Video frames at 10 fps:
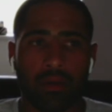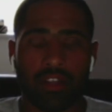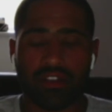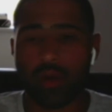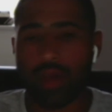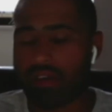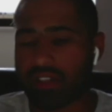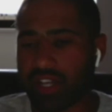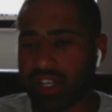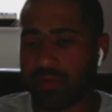there's no
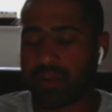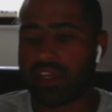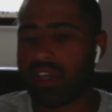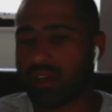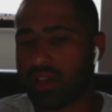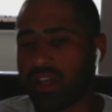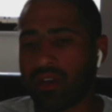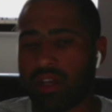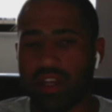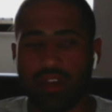guarantees, because he
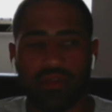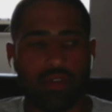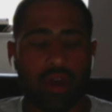could leave,